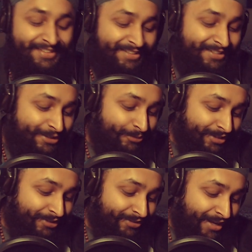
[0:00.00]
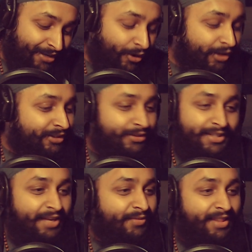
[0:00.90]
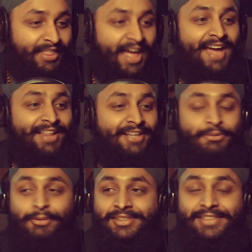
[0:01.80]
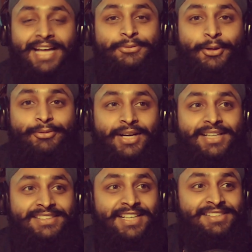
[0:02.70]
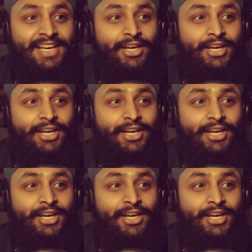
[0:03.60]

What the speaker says: There we go. Yeah, even that's what I'm trying to say is, like,